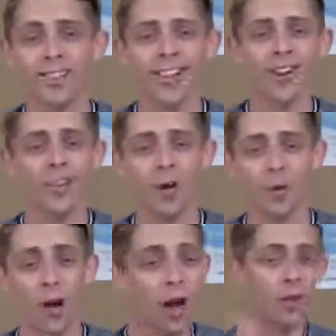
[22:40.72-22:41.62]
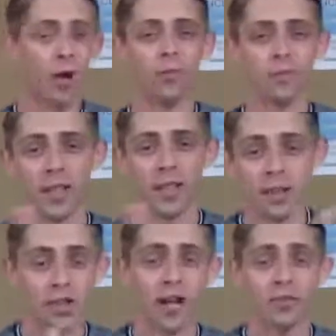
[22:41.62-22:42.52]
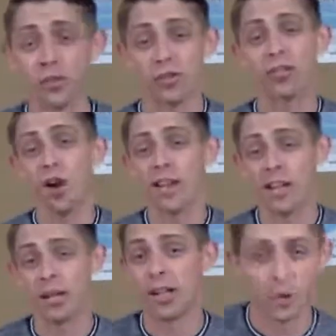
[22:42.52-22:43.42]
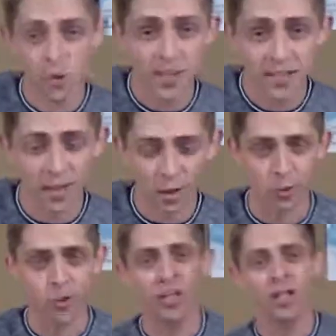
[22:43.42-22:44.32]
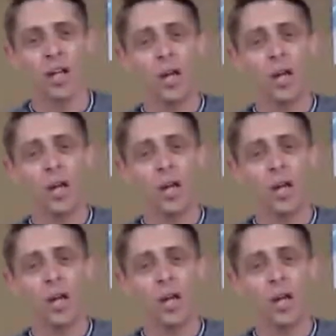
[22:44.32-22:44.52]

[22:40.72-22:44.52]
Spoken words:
love how we're not in the chats just talking about LGBT inclusion.